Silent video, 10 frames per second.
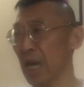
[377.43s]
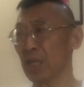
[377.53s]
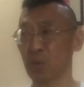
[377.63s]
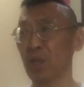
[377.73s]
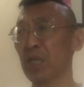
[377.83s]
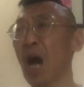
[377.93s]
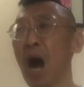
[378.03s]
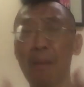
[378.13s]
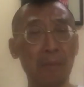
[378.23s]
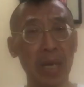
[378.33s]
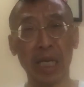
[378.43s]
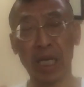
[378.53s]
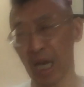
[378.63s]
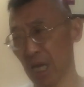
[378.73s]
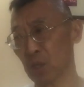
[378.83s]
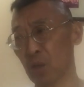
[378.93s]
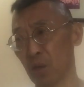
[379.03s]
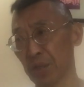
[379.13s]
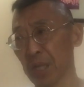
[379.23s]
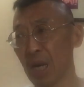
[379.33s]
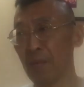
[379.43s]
S-REITs are making cash calls